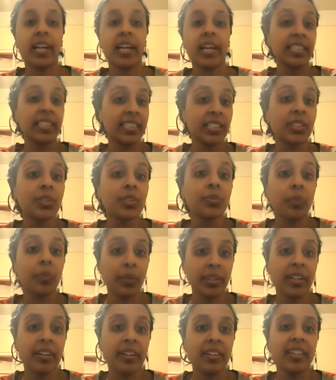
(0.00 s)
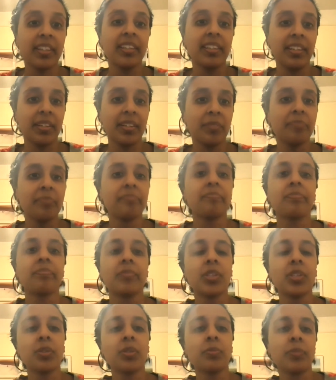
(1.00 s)
I guess, extraordinary um,
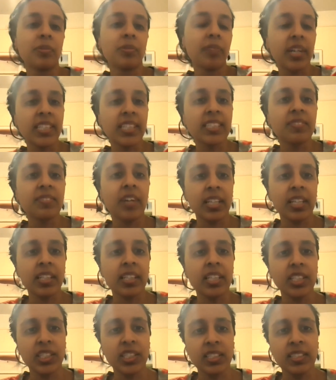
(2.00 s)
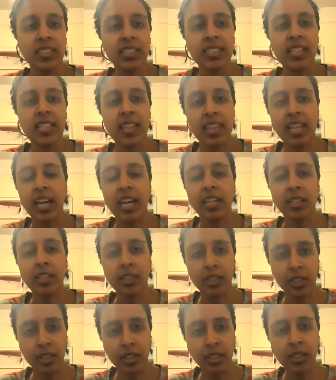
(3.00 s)
human rights violations that
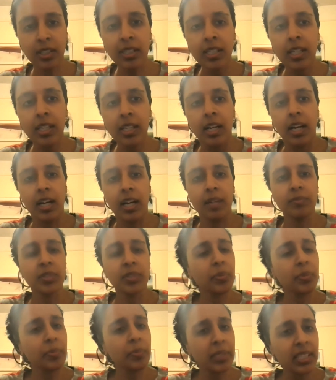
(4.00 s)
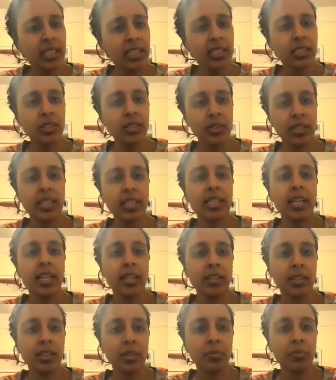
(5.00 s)
occur. Um, so we're beginning to look at that
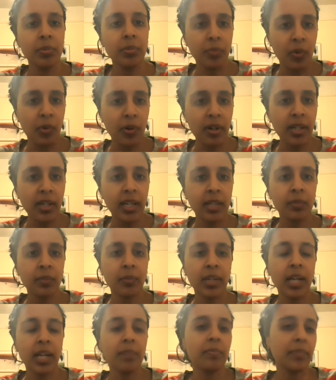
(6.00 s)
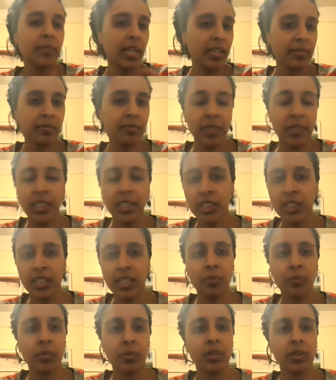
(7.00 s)
a little bit more. And when I kind of mentioned
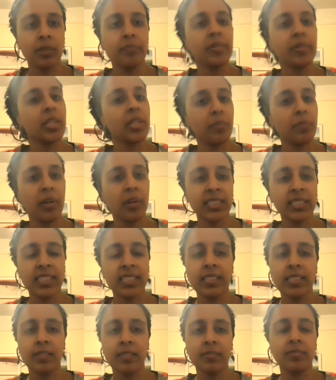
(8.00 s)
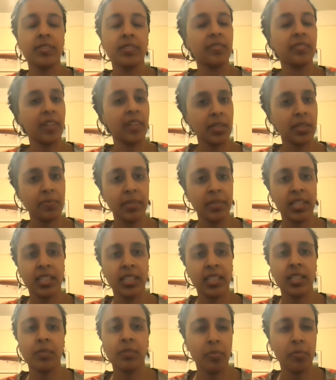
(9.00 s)
that we're in the process of
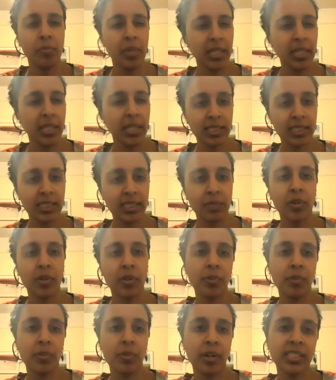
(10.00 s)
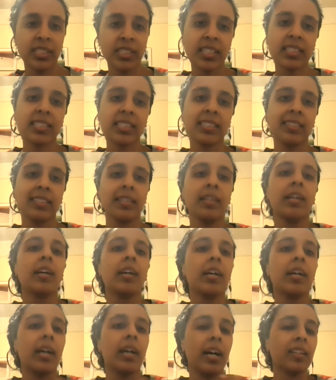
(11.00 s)
developing and pitching some other projects,
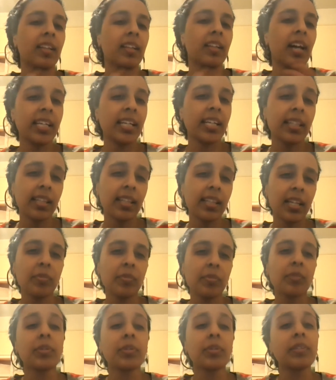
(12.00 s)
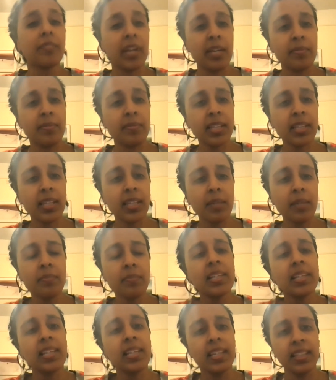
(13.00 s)
aligning them and reframing
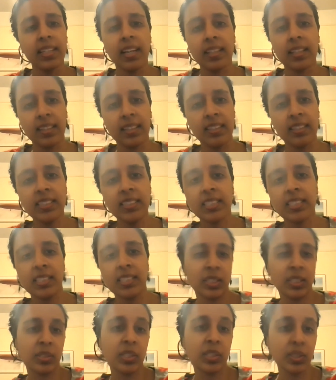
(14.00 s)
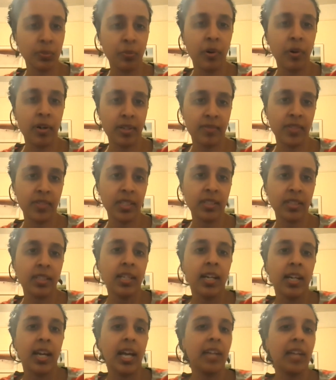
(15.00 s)
them in that lens is, is part of it.
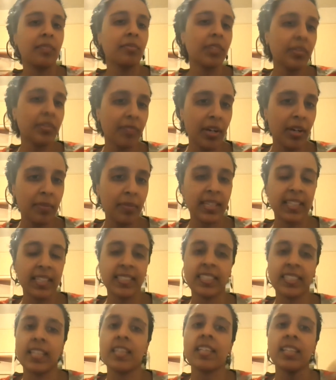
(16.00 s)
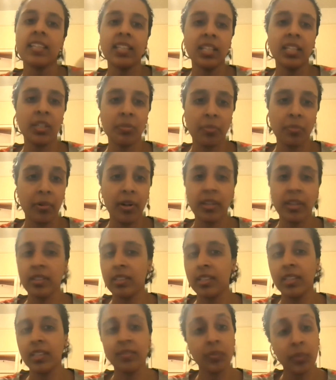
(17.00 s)
And reframing things, I think, in a
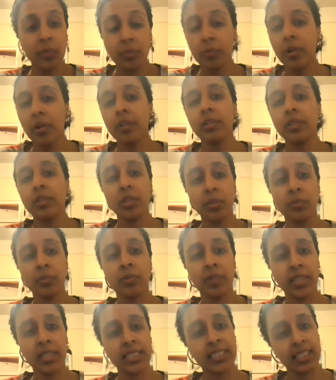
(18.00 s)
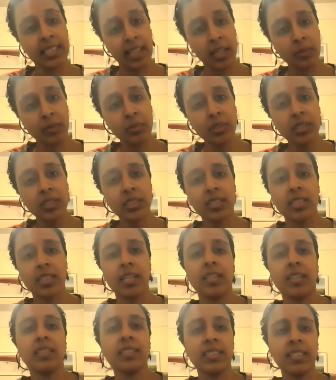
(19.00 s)
broader, even with broader human rights language,
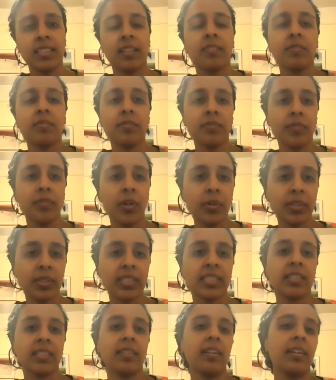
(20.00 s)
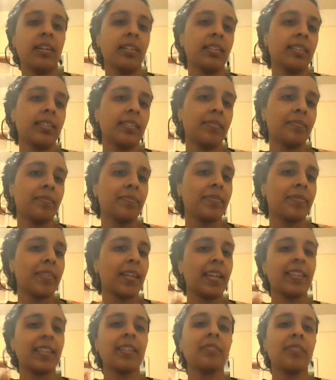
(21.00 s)
then instead of focusing on,
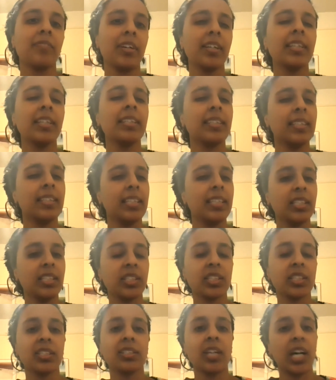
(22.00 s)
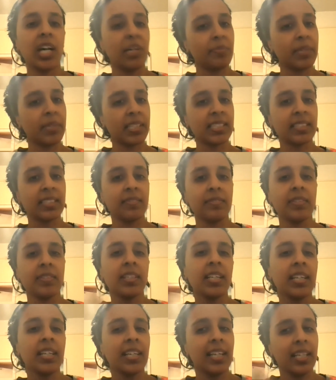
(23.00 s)
I think, very niche topics of
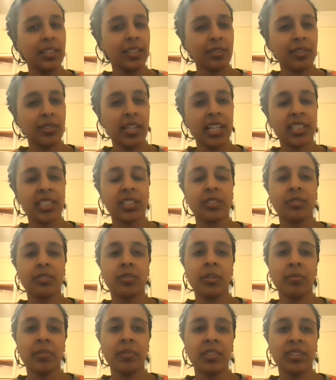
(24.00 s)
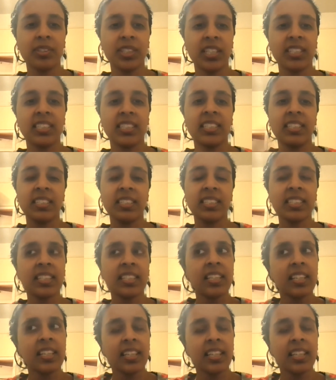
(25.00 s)
international criminal justice